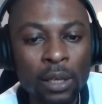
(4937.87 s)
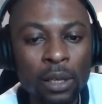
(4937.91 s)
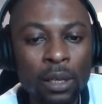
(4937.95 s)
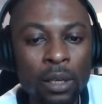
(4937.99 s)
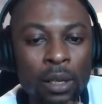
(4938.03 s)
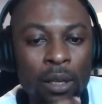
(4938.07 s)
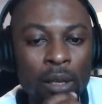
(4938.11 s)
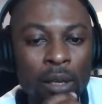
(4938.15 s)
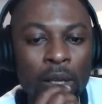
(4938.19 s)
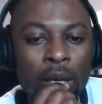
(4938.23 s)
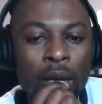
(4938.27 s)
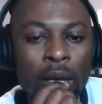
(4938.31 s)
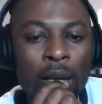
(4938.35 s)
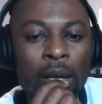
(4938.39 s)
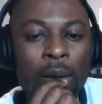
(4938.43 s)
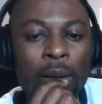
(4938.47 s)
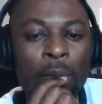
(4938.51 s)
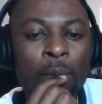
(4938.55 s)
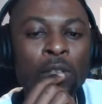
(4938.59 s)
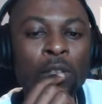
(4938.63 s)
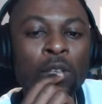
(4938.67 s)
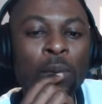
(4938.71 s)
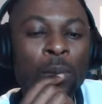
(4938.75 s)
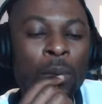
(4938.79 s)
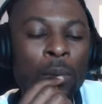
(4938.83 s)
Okay, but
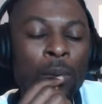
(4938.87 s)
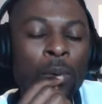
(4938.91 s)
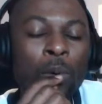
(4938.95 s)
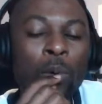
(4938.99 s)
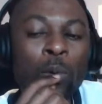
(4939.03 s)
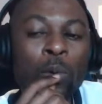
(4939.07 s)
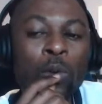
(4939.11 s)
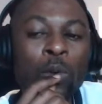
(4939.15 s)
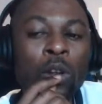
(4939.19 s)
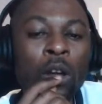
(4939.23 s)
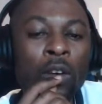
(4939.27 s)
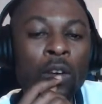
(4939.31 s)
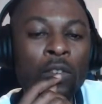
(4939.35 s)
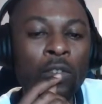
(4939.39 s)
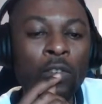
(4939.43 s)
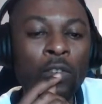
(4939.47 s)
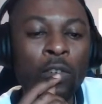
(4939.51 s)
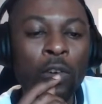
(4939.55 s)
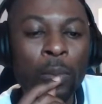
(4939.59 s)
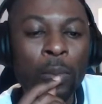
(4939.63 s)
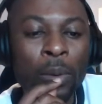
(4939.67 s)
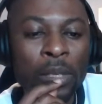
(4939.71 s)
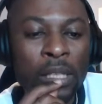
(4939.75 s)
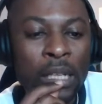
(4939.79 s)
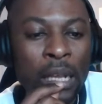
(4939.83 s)
some people will love you for your
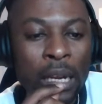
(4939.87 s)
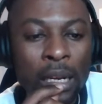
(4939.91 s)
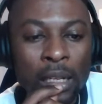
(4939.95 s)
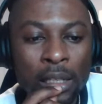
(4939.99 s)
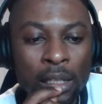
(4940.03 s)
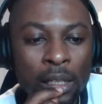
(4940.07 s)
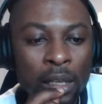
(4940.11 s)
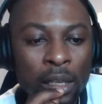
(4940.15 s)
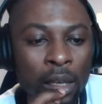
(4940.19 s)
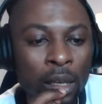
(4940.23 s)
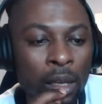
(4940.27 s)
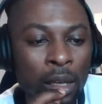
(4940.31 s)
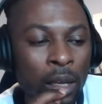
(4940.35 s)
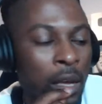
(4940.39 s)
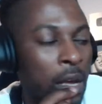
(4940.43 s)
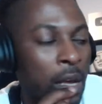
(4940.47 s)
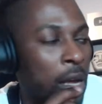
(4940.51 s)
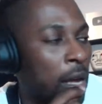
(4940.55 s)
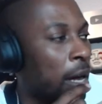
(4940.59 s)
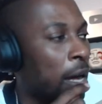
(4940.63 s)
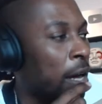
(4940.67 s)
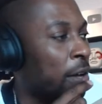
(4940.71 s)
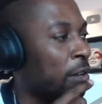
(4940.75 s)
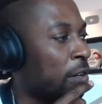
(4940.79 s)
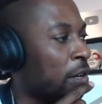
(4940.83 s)
personality,
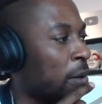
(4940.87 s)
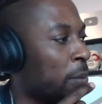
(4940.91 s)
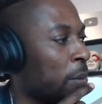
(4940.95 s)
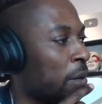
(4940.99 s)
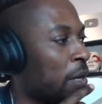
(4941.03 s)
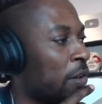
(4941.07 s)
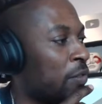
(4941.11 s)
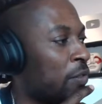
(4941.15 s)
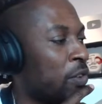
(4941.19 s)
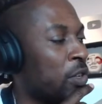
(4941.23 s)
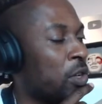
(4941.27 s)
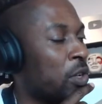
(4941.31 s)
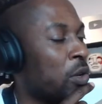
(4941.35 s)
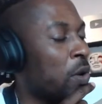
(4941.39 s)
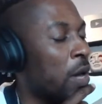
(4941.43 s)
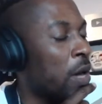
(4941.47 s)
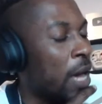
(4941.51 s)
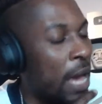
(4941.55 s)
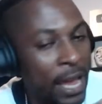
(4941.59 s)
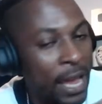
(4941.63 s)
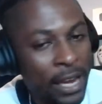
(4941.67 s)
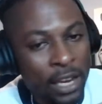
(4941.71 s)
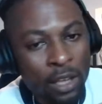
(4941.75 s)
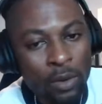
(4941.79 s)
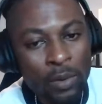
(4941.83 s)
and you can make a video
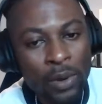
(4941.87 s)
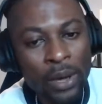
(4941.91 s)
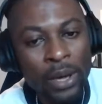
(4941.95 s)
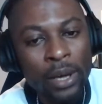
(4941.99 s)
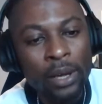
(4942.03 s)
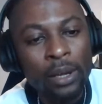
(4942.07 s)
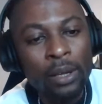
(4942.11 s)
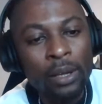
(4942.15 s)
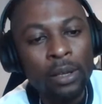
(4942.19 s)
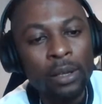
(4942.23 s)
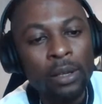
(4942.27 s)
anywhere.